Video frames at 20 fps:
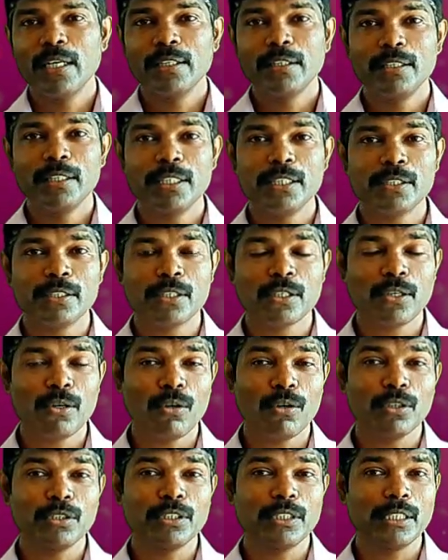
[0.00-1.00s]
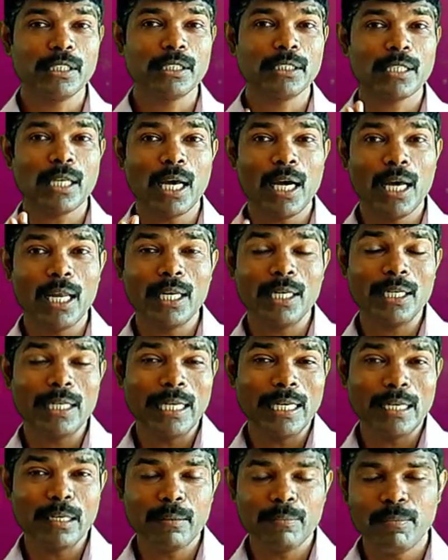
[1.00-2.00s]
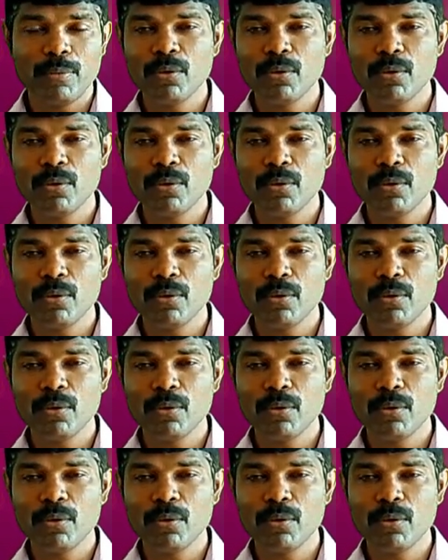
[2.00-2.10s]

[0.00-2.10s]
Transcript: This causes algal